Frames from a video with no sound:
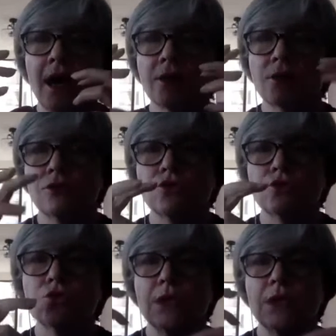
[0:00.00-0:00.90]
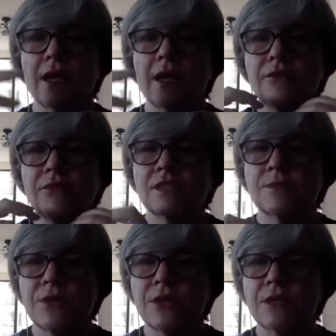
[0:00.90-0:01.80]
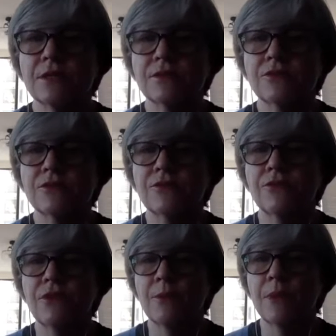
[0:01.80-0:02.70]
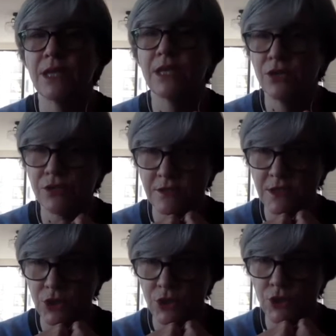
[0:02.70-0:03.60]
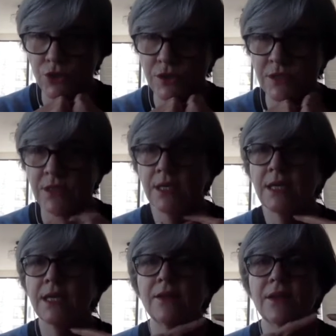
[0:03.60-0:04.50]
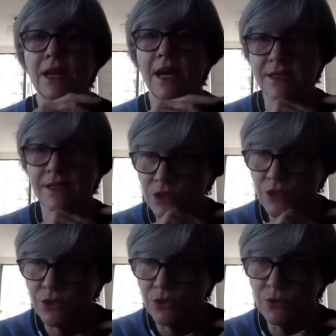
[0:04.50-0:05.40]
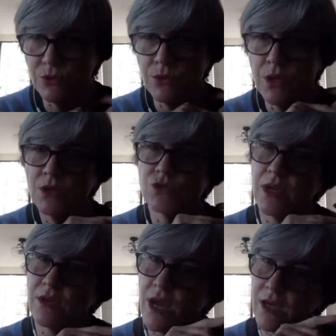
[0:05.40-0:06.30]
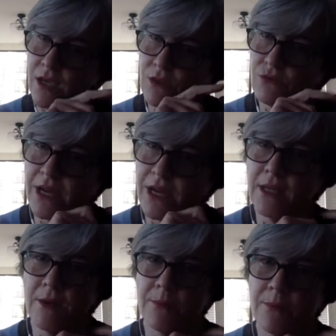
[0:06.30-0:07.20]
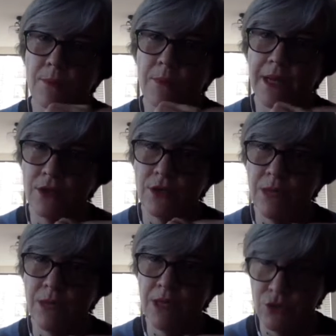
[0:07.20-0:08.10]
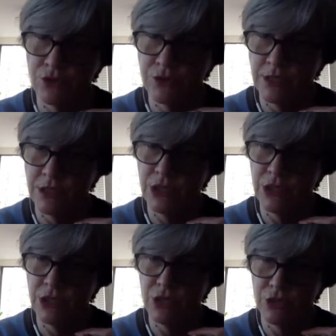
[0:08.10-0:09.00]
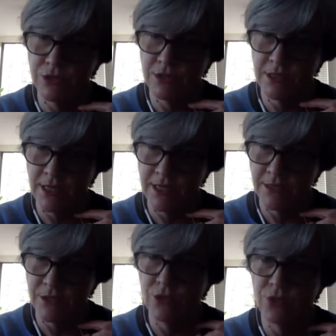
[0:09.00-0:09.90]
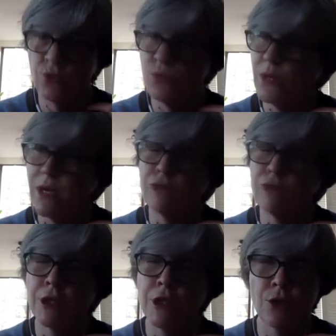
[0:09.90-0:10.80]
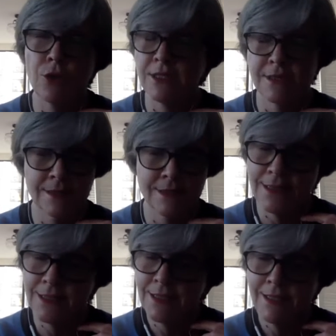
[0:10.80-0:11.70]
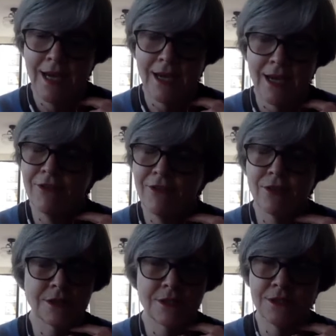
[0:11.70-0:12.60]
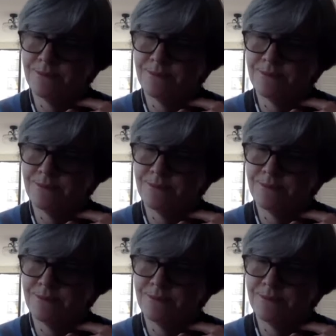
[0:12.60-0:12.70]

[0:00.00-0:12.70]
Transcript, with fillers: I, I drew a lot of experience from my years as a nurse in the ICU. So I, I, write about my my nursing years in the ICU, where I really was, I felt